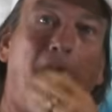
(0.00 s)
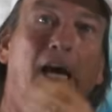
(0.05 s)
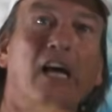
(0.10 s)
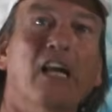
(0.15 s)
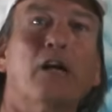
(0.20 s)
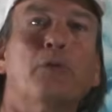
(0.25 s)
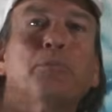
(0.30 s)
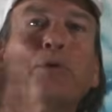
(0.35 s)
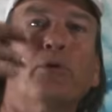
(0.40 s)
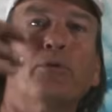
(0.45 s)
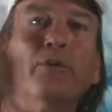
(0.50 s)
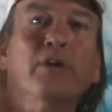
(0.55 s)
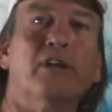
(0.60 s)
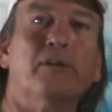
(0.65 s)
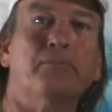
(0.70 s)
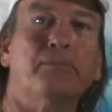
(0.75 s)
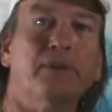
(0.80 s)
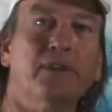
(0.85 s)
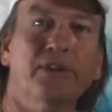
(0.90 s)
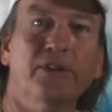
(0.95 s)
And I'll put one
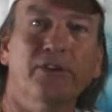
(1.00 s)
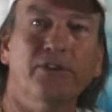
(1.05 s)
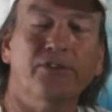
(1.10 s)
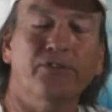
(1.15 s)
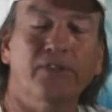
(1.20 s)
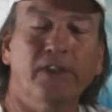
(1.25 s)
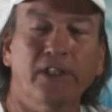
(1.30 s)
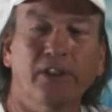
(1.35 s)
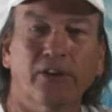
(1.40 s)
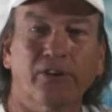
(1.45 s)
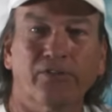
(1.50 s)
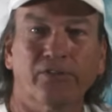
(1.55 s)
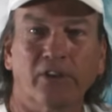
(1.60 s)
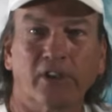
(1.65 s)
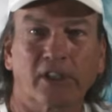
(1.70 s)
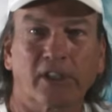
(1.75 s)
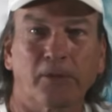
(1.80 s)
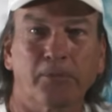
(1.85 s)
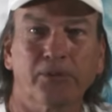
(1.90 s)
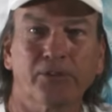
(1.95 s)
up on this video
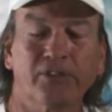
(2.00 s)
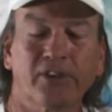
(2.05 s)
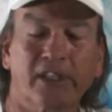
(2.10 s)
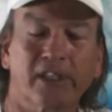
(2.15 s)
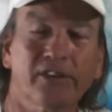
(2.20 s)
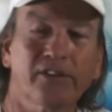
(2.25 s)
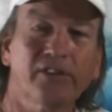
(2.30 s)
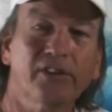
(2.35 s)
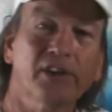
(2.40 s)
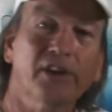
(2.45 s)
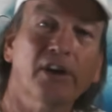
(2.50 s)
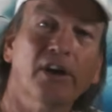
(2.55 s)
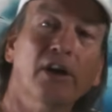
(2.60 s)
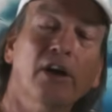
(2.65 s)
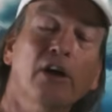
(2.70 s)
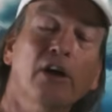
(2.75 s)
for a couple seconds here